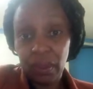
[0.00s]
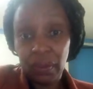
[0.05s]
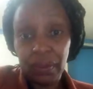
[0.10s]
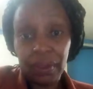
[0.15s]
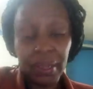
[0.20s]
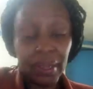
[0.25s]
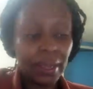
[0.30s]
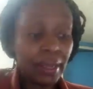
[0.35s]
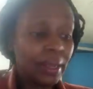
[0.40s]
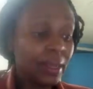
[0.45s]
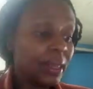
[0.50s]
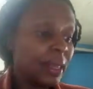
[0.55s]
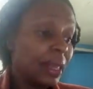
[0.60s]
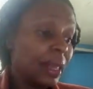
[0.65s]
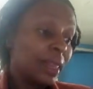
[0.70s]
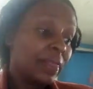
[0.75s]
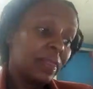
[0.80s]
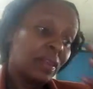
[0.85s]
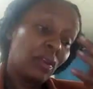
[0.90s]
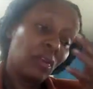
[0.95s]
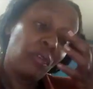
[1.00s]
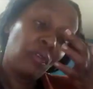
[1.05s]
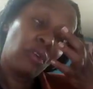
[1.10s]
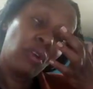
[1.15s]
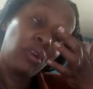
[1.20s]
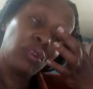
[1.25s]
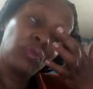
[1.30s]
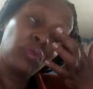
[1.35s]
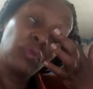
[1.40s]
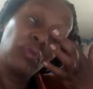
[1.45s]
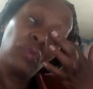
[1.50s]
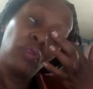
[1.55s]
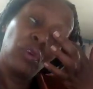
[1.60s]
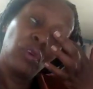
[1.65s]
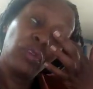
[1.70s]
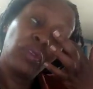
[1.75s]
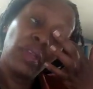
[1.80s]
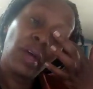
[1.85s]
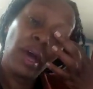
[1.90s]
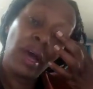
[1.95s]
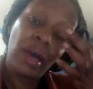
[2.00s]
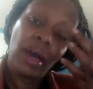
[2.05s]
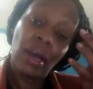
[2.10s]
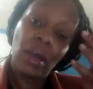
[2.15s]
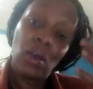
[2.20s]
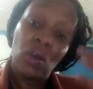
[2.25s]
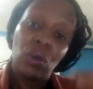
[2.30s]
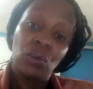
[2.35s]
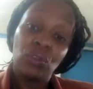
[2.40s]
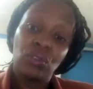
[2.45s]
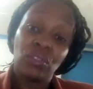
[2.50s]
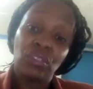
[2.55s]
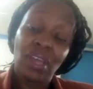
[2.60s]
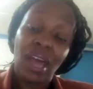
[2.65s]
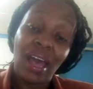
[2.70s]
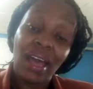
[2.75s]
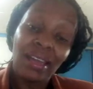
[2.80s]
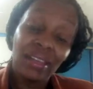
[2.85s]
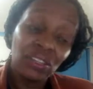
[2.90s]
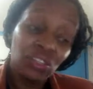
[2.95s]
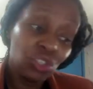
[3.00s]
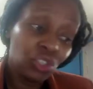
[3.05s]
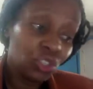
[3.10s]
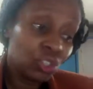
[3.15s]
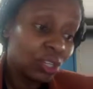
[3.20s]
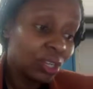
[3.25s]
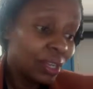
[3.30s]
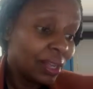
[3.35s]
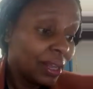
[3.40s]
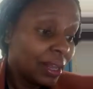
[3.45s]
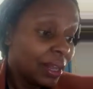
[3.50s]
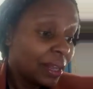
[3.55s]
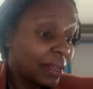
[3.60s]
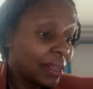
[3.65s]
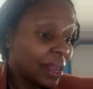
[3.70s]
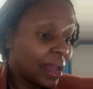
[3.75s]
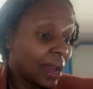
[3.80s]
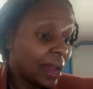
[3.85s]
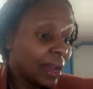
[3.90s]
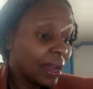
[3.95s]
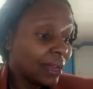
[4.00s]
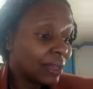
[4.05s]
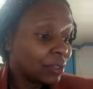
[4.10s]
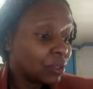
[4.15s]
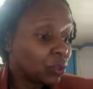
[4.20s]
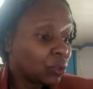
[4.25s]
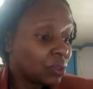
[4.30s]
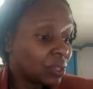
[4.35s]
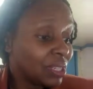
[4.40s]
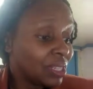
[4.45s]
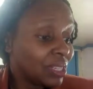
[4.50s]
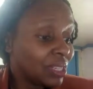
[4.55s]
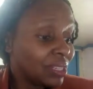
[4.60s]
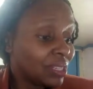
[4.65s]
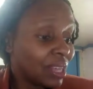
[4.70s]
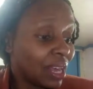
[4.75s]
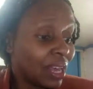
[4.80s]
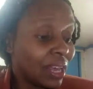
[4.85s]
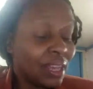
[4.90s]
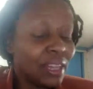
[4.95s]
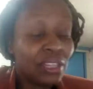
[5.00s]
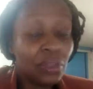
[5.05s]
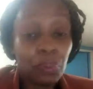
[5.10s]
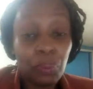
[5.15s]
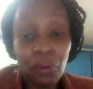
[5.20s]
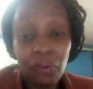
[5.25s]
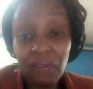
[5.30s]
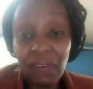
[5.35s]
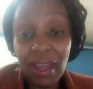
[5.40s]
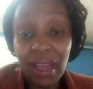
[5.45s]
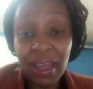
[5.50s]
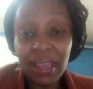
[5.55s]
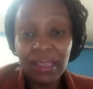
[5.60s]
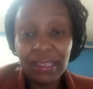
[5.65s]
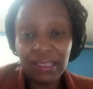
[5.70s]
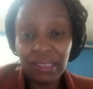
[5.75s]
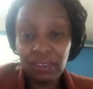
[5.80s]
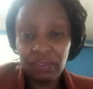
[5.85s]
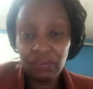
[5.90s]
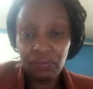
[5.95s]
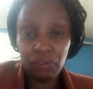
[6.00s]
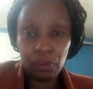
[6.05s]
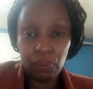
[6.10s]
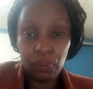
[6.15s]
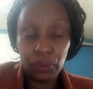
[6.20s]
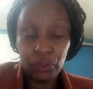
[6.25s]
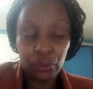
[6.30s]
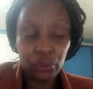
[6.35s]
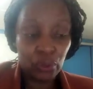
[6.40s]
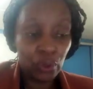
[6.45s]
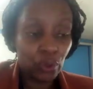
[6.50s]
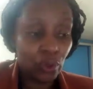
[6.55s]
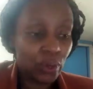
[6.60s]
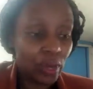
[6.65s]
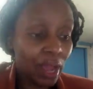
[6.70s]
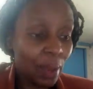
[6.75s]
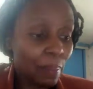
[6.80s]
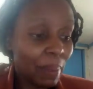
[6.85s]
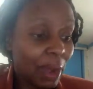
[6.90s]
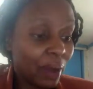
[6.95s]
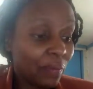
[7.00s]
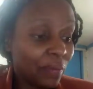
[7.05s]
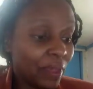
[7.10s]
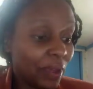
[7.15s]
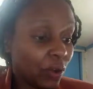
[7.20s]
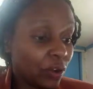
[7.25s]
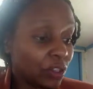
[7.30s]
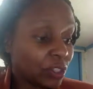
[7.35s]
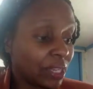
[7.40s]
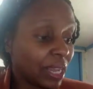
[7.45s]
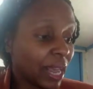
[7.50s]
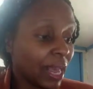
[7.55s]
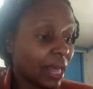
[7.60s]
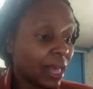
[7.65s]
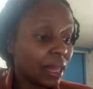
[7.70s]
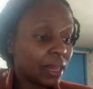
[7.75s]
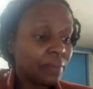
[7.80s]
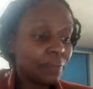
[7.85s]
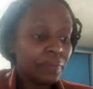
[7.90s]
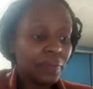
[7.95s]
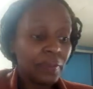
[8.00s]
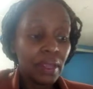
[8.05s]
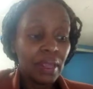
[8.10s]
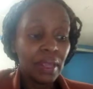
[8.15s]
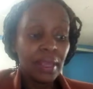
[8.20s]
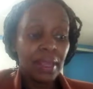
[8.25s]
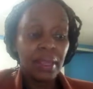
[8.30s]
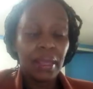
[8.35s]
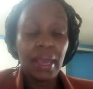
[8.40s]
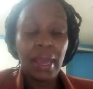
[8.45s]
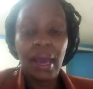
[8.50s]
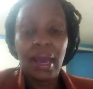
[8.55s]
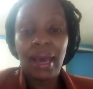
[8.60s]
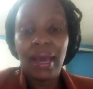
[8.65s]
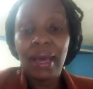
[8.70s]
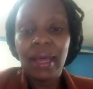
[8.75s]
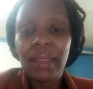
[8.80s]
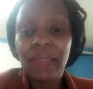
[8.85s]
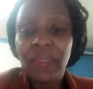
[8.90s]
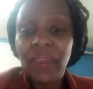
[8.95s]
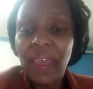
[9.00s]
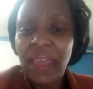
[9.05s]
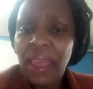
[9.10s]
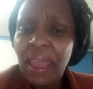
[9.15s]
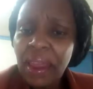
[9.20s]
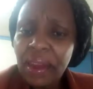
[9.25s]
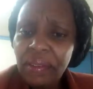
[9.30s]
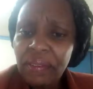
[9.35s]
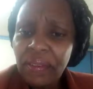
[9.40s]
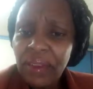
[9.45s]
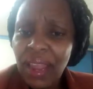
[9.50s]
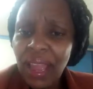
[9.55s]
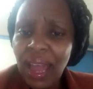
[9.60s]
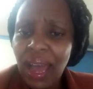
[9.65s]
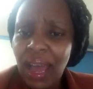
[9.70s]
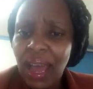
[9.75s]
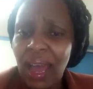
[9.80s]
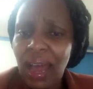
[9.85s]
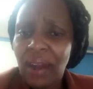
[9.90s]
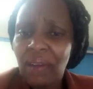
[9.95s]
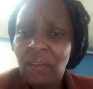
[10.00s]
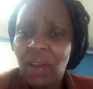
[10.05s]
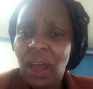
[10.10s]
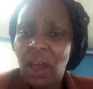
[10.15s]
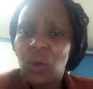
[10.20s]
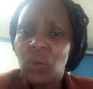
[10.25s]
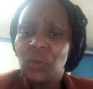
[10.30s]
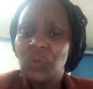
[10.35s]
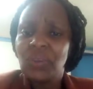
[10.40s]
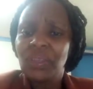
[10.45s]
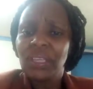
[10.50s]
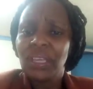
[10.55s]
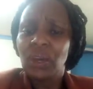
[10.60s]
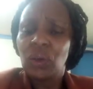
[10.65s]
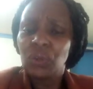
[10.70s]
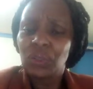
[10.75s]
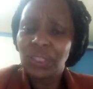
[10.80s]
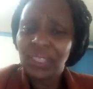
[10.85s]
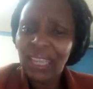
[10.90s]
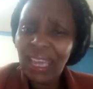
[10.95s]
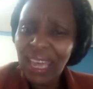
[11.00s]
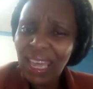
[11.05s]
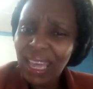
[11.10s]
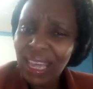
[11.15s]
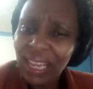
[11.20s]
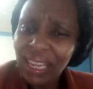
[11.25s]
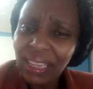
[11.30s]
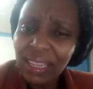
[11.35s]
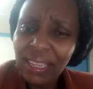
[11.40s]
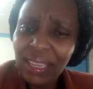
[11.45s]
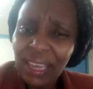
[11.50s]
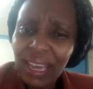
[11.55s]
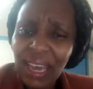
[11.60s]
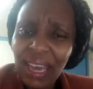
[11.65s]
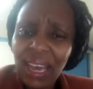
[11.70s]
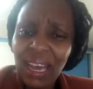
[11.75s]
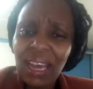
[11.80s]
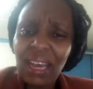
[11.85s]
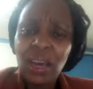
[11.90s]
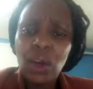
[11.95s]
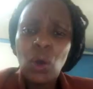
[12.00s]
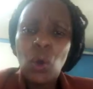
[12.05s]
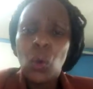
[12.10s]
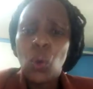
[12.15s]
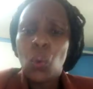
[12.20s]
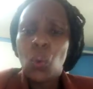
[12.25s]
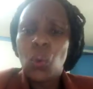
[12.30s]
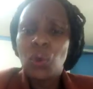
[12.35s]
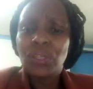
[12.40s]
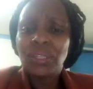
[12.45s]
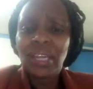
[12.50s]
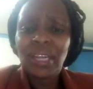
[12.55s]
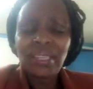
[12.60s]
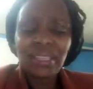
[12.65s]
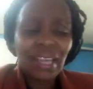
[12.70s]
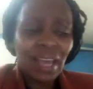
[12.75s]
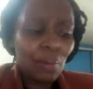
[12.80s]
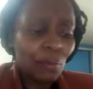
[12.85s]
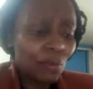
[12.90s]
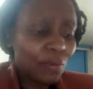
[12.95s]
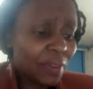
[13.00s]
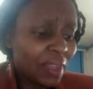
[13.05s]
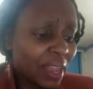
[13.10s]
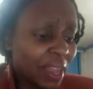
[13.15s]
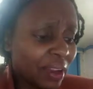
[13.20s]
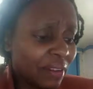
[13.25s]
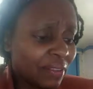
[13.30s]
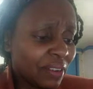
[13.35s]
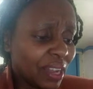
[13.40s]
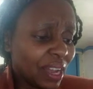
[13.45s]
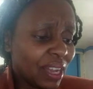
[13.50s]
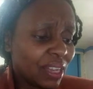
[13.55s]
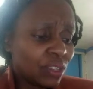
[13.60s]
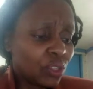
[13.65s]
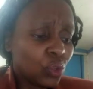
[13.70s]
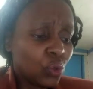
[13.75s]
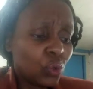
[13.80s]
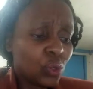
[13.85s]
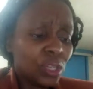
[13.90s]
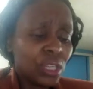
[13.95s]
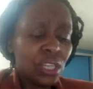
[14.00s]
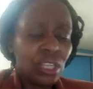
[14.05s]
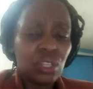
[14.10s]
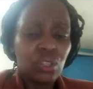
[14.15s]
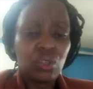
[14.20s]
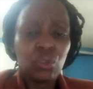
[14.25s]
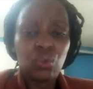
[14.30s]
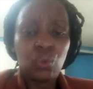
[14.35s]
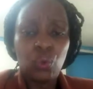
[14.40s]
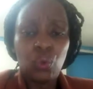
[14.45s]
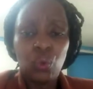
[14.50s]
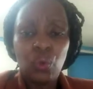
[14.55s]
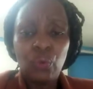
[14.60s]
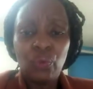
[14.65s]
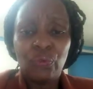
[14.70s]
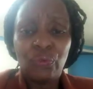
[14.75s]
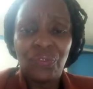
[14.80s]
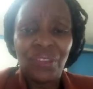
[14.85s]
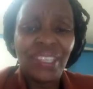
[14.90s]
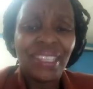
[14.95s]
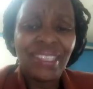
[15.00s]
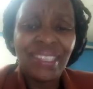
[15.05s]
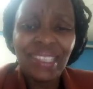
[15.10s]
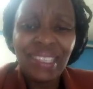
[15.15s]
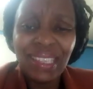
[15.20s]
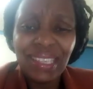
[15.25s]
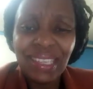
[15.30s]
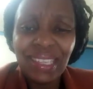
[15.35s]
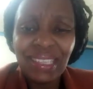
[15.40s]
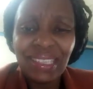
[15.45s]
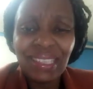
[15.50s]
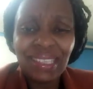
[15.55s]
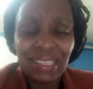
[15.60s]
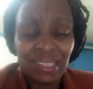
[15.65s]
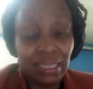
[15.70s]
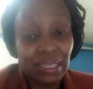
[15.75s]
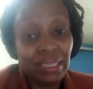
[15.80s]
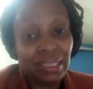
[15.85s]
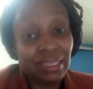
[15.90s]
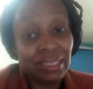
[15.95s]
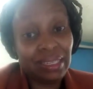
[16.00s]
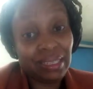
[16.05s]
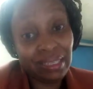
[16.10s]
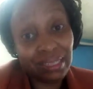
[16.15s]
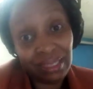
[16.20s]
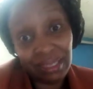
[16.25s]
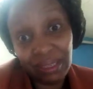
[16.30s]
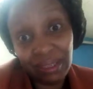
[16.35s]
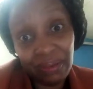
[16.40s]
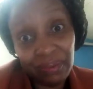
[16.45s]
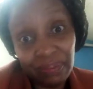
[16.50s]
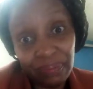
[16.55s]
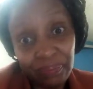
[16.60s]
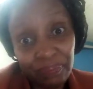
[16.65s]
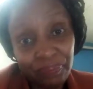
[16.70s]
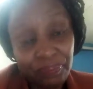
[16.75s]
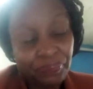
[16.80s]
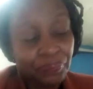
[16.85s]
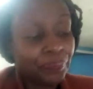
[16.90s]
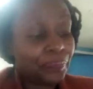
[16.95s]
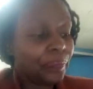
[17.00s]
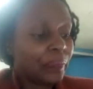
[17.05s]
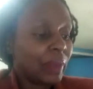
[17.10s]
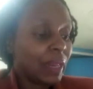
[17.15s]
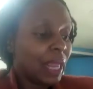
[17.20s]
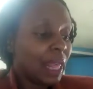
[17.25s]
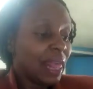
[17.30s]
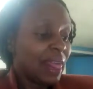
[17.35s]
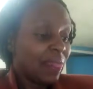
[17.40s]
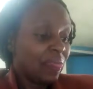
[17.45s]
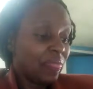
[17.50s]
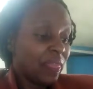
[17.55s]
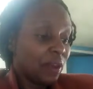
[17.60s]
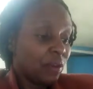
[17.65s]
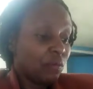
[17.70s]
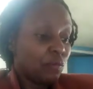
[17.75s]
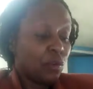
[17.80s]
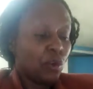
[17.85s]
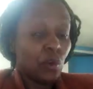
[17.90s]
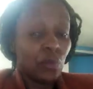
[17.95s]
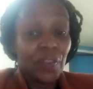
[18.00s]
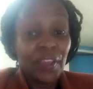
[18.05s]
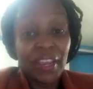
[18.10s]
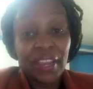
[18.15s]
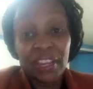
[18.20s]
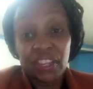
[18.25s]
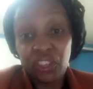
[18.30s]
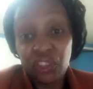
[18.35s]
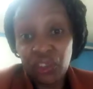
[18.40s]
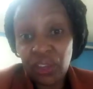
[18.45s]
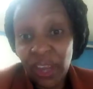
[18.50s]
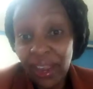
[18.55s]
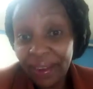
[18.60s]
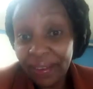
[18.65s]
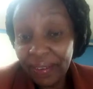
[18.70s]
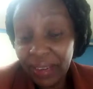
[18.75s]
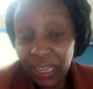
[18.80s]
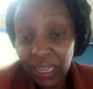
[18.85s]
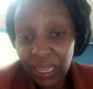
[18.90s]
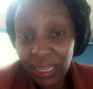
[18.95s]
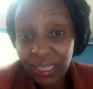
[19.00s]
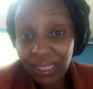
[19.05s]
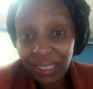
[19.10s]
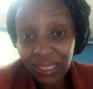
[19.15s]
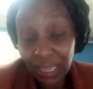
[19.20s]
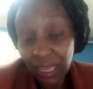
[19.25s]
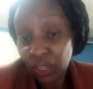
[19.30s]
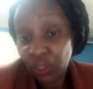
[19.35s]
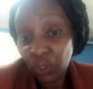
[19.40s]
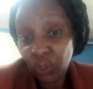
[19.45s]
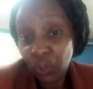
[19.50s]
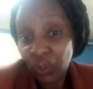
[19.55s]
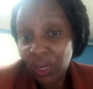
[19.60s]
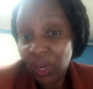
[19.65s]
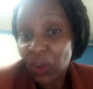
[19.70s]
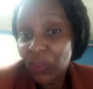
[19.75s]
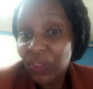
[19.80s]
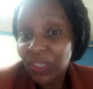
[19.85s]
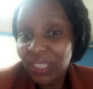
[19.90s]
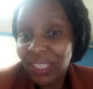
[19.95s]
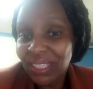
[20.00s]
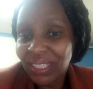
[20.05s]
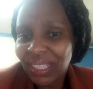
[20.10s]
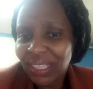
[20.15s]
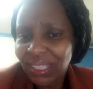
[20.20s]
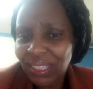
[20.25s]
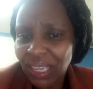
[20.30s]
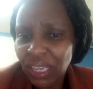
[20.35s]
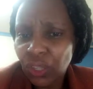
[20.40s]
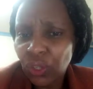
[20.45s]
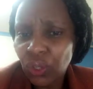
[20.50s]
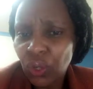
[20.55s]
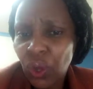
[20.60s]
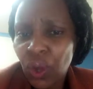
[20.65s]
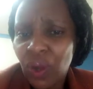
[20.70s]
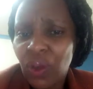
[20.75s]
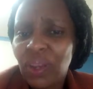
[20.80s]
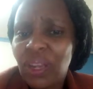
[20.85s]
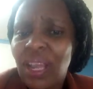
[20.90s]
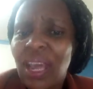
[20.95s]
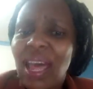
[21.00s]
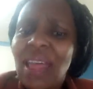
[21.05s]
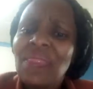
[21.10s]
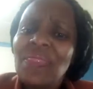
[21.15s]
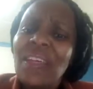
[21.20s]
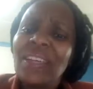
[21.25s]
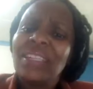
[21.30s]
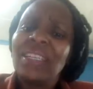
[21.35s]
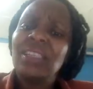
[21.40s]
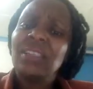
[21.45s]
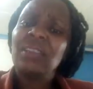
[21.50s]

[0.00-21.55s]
Okay, then of course we've got the concierge. Yeah, so this is it provides information about the hotel, yeah, the area around the hotel, yeah, what are some of the areas you need to visit, etc. Then we've got the cashiering section. Now, this is a section that is